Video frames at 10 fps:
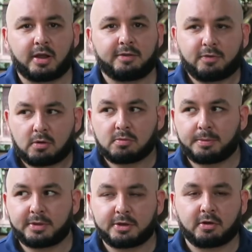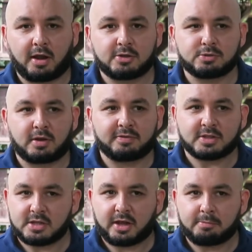Like if you're a woman and you're a housewife,
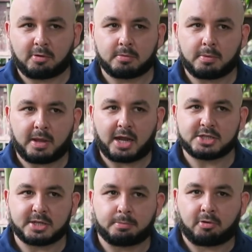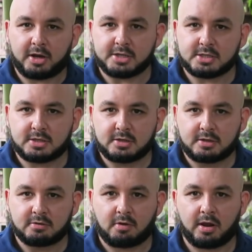that's like probably actually praised,
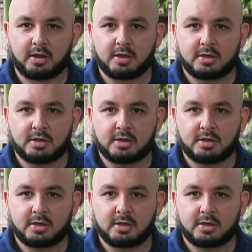right?